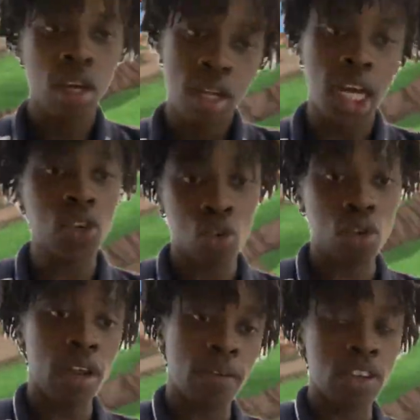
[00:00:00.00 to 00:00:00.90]
That's also
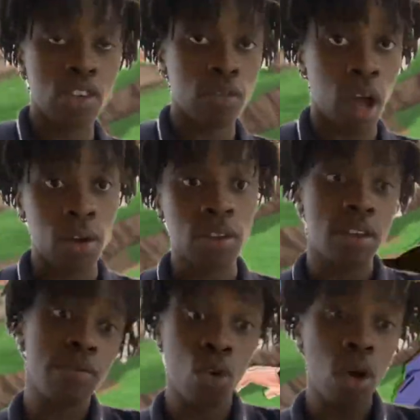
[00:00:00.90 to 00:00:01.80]
the advantage of counters.
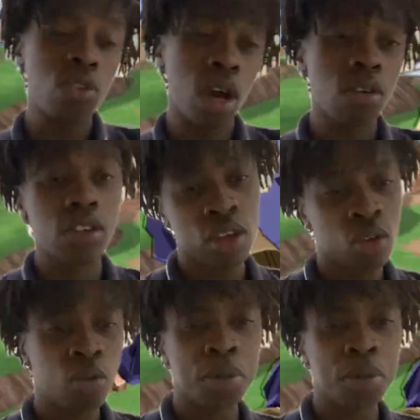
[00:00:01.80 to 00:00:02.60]
If you know how to counter, you'll be